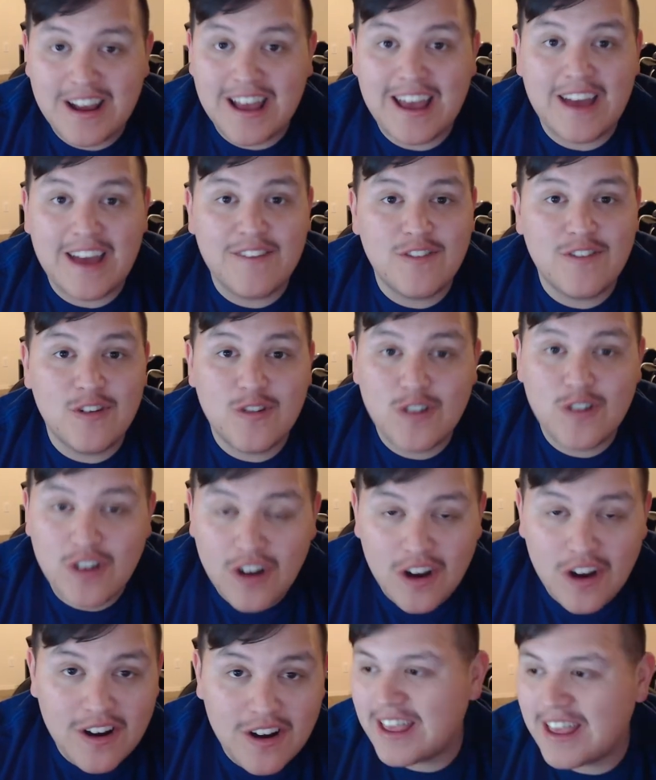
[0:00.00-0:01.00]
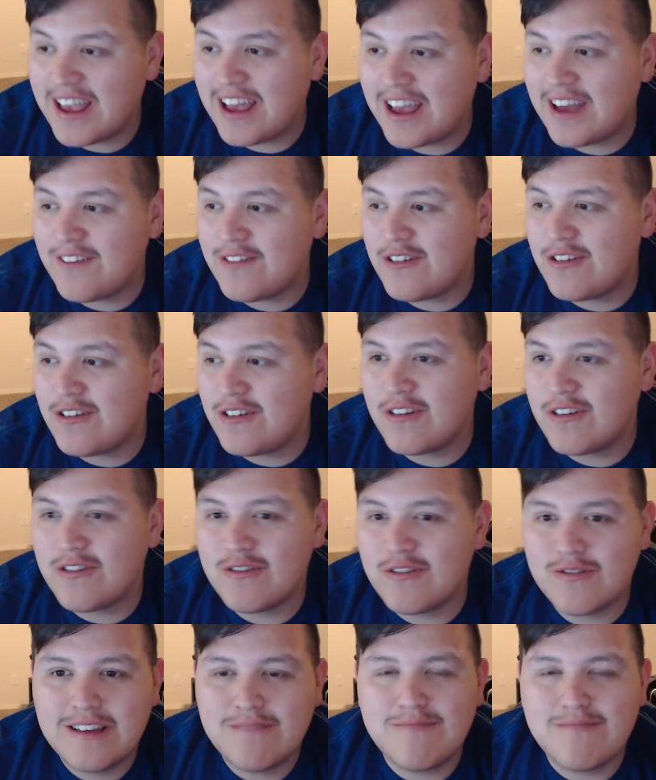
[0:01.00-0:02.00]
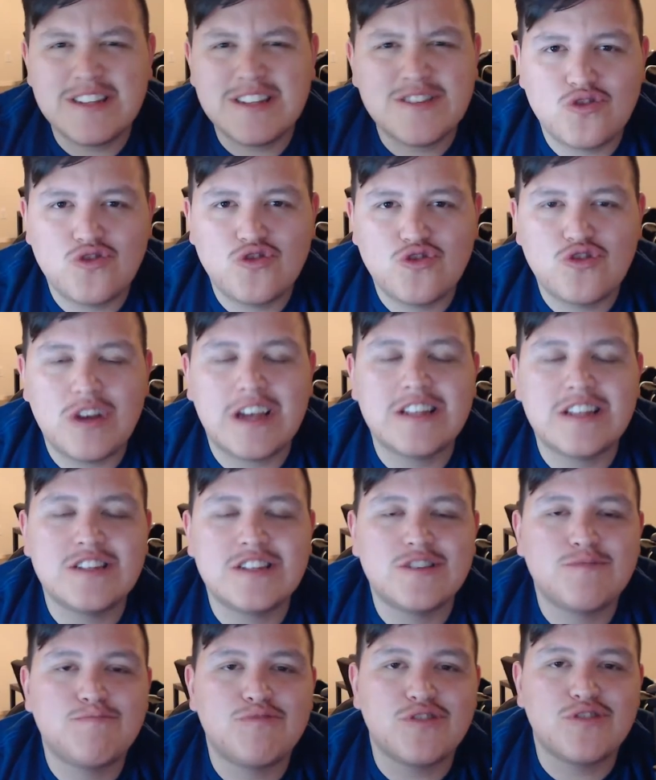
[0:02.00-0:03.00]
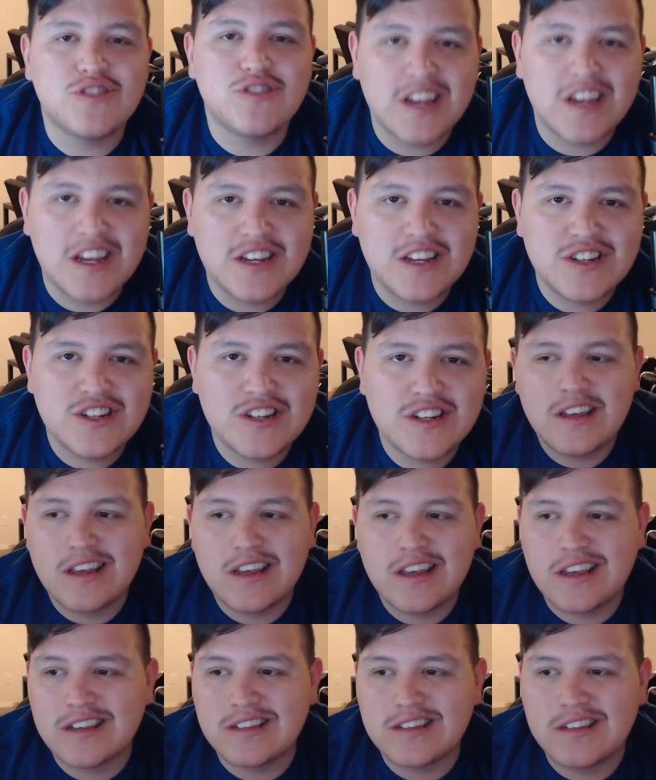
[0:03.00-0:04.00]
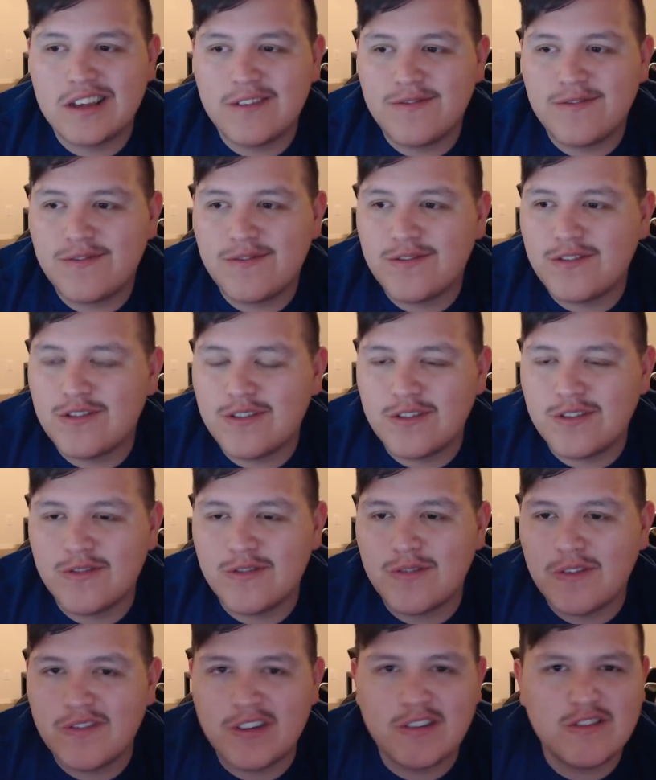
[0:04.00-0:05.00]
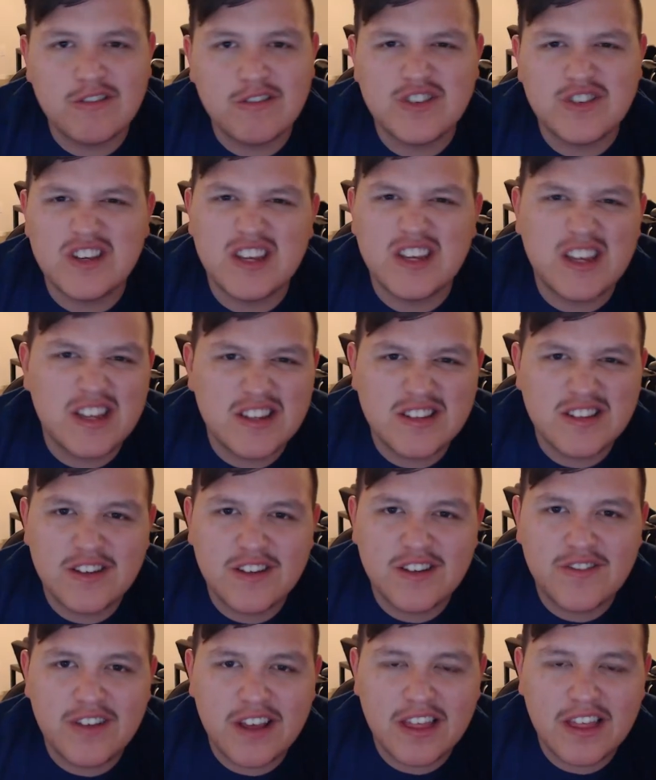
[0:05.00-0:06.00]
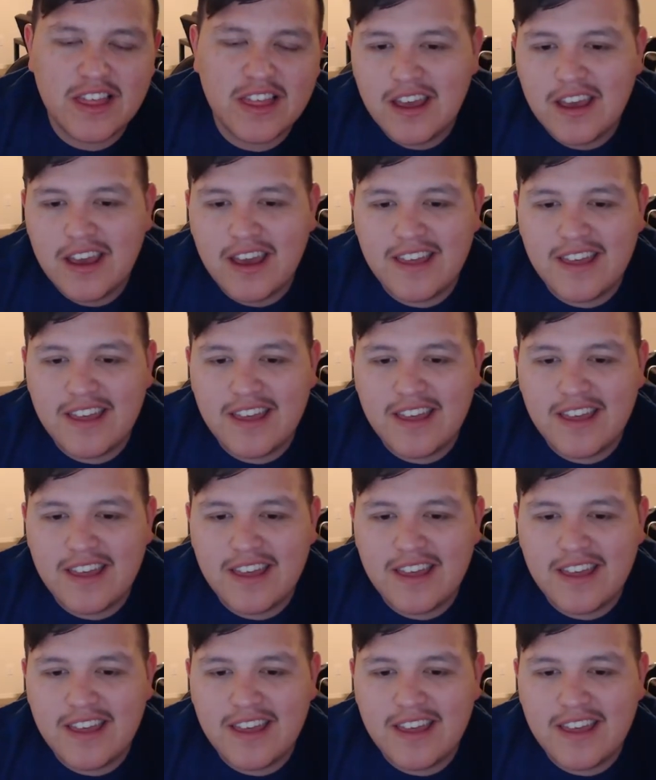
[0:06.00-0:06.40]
I have no car, I have no means of transportation except for when we go to eat and stuff like that,